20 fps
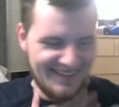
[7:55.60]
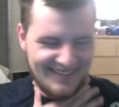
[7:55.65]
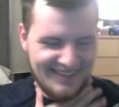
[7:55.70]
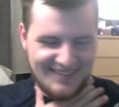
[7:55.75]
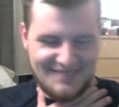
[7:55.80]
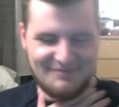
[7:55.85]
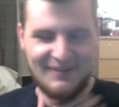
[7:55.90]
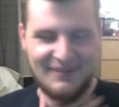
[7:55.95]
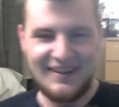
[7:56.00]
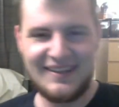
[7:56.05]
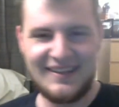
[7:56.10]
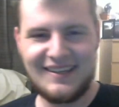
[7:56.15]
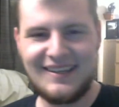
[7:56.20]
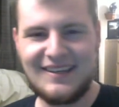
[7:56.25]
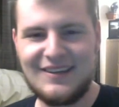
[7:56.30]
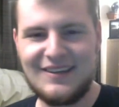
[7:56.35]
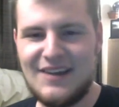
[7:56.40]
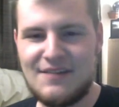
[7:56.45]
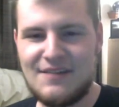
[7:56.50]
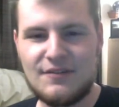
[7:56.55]
But
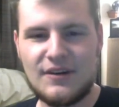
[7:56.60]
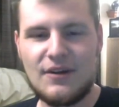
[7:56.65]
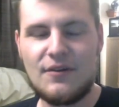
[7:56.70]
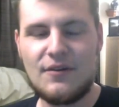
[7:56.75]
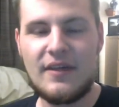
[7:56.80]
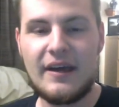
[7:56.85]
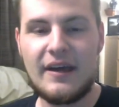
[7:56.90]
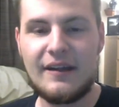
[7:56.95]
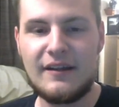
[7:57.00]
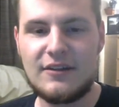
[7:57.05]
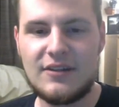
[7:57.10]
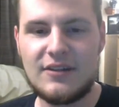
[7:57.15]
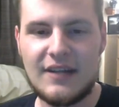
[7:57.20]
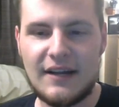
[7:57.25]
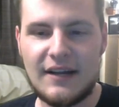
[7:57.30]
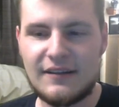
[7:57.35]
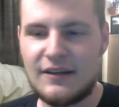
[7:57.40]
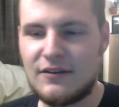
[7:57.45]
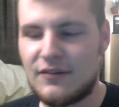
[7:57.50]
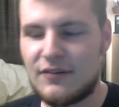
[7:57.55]
you never know that unless you get
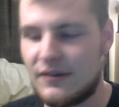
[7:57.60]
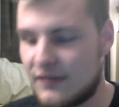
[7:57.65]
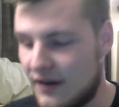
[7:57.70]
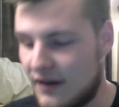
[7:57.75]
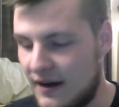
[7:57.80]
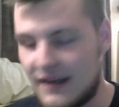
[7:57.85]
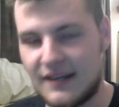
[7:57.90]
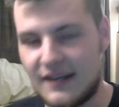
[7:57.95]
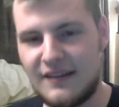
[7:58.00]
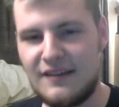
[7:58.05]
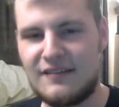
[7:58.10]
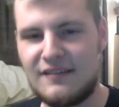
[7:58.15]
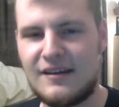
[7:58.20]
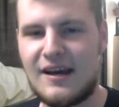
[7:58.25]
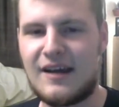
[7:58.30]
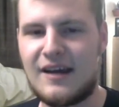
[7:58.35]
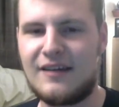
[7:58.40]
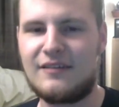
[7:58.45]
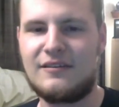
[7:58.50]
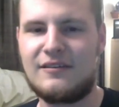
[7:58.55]
out there and start talking to these
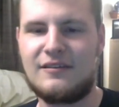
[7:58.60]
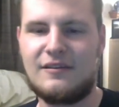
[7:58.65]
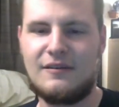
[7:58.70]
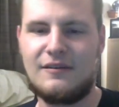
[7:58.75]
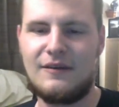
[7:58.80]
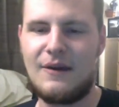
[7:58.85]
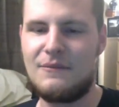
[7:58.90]
guys.